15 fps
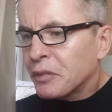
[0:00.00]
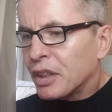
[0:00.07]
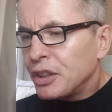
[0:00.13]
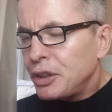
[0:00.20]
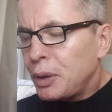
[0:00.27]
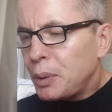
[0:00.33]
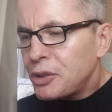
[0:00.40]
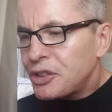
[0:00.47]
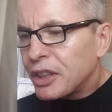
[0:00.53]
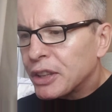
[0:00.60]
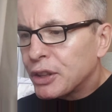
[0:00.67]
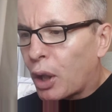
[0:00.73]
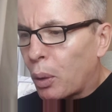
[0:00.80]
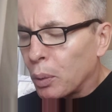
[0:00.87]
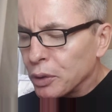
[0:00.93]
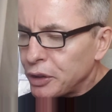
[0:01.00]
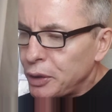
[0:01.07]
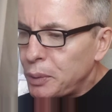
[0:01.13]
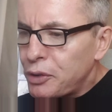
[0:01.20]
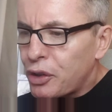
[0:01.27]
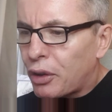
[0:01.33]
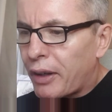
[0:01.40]
use the goal,
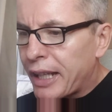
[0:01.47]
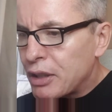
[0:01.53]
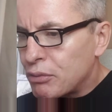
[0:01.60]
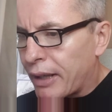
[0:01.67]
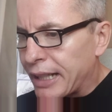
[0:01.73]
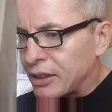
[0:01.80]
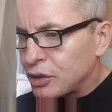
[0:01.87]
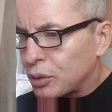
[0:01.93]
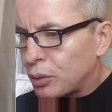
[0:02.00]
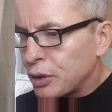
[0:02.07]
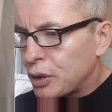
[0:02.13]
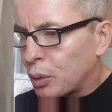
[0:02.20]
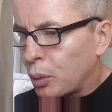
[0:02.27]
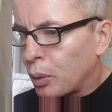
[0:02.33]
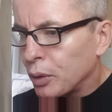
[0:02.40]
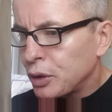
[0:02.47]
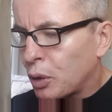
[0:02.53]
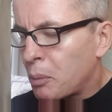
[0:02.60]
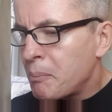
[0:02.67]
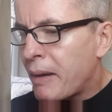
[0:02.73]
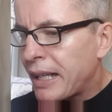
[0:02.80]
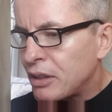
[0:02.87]
use your A race or
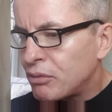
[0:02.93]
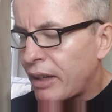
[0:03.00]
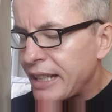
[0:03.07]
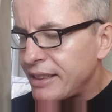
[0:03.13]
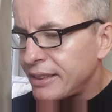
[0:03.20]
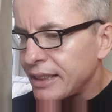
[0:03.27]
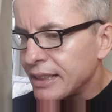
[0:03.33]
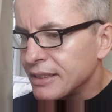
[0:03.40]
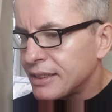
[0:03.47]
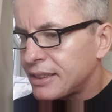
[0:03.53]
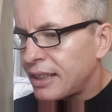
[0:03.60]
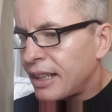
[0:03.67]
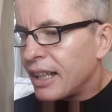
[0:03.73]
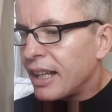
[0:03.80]
your main races